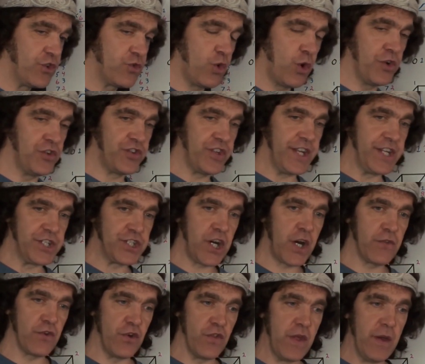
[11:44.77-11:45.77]
towards each
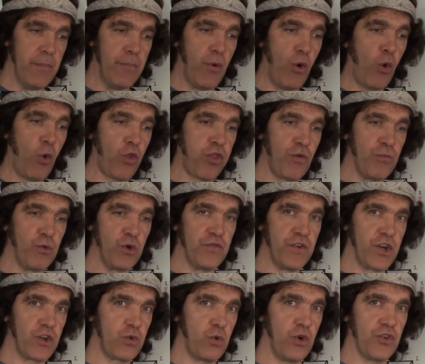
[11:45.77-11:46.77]
other, they're both
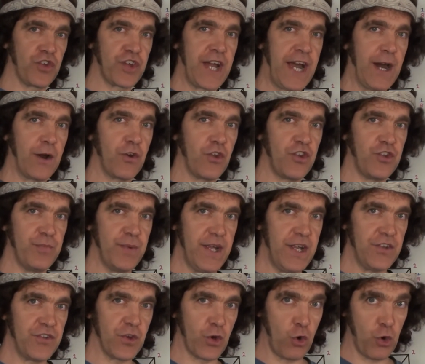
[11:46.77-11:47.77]
moving towards counter
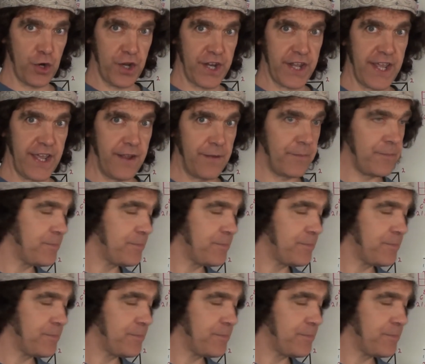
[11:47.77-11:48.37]
space, according to Ken.